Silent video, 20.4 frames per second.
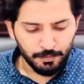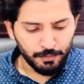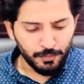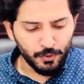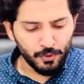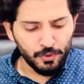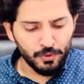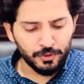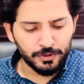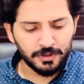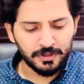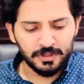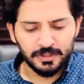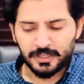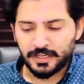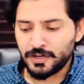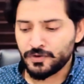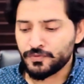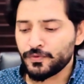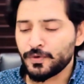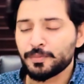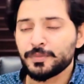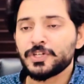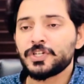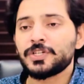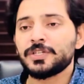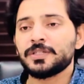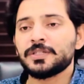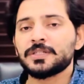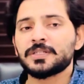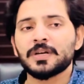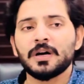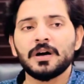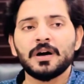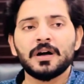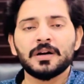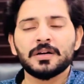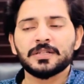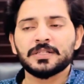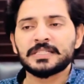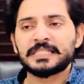Both informations
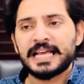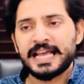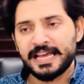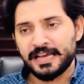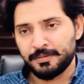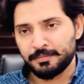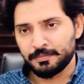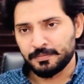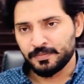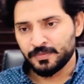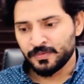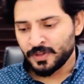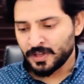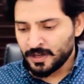are same.